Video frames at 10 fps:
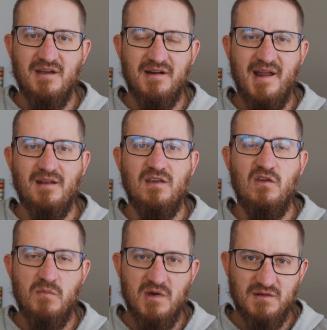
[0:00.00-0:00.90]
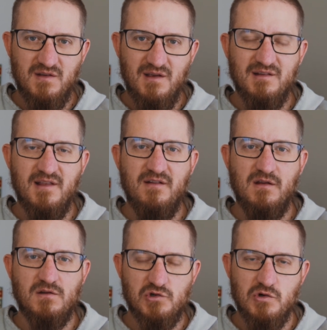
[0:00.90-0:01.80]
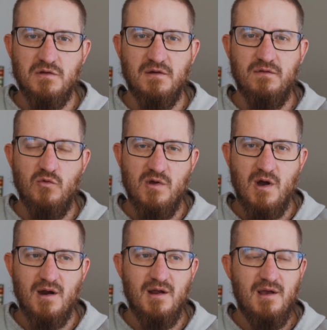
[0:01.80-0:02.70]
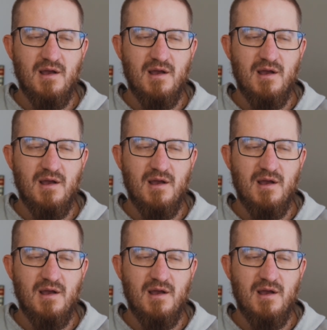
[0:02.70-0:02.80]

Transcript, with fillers: other hand, humility, living in the truth of who we are,